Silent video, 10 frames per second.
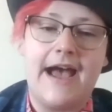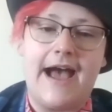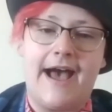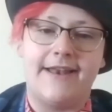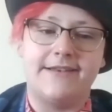
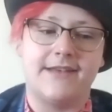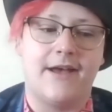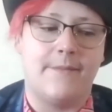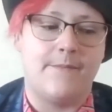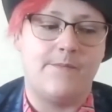And
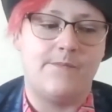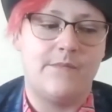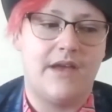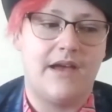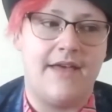
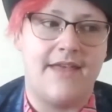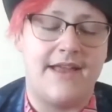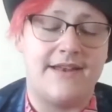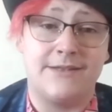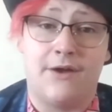
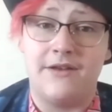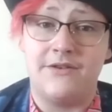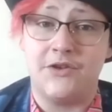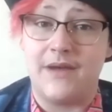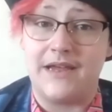then started
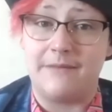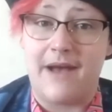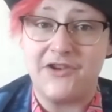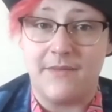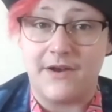doing
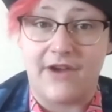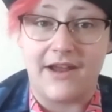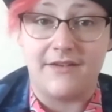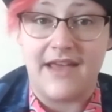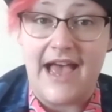Macho Drag
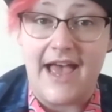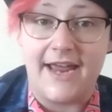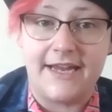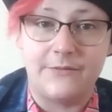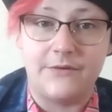
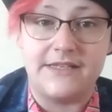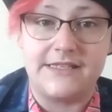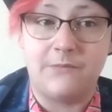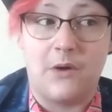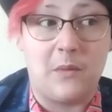UK
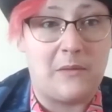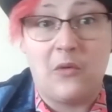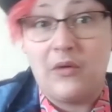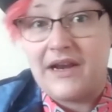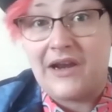was while we were
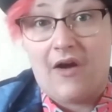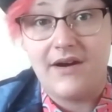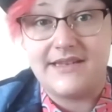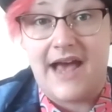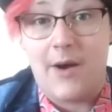all in
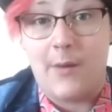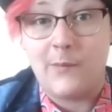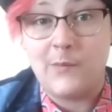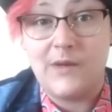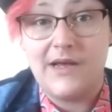
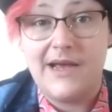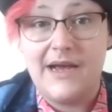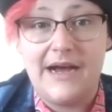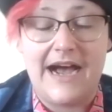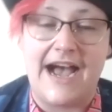lockdown,
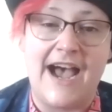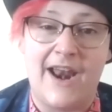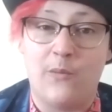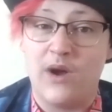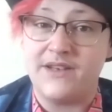
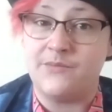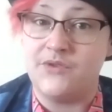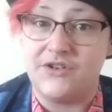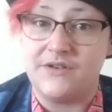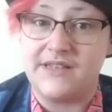and I wanted to
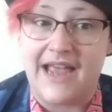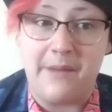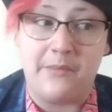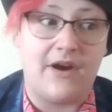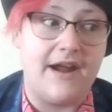produce a
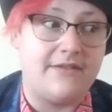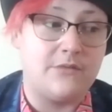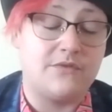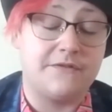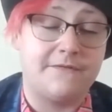cabaret
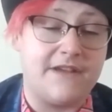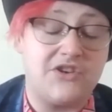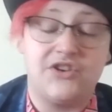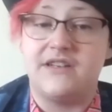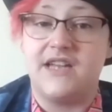that was
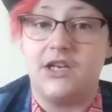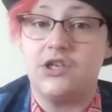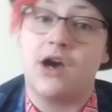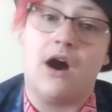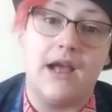featured
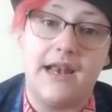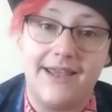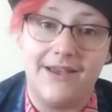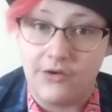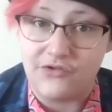
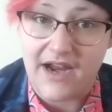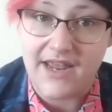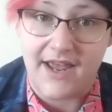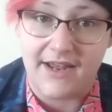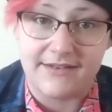entirely on drag
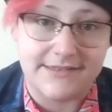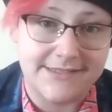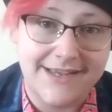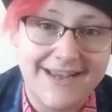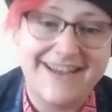kings.